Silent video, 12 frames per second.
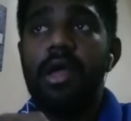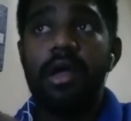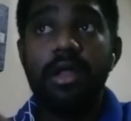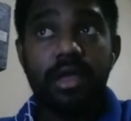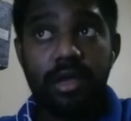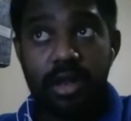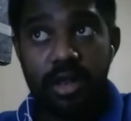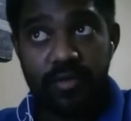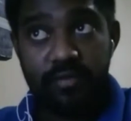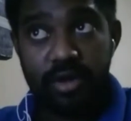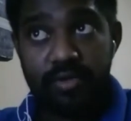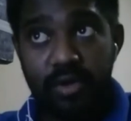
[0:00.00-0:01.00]
Hierarchical
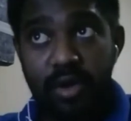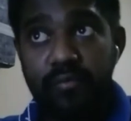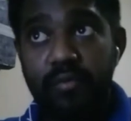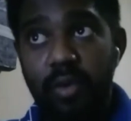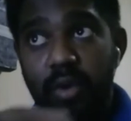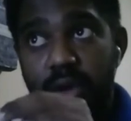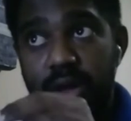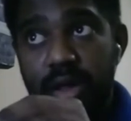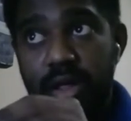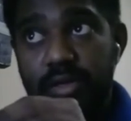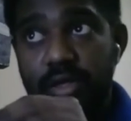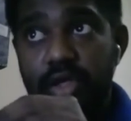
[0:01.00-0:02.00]
levels of
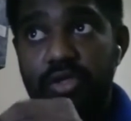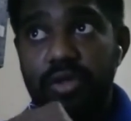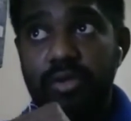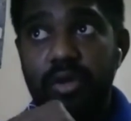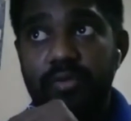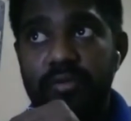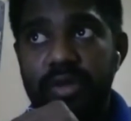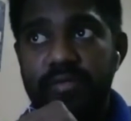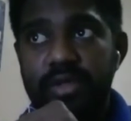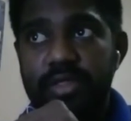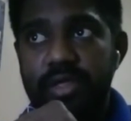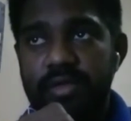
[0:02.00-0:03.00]
organization of
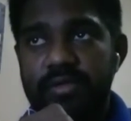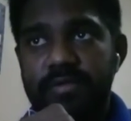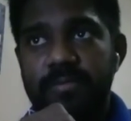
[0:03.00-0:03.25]
living things.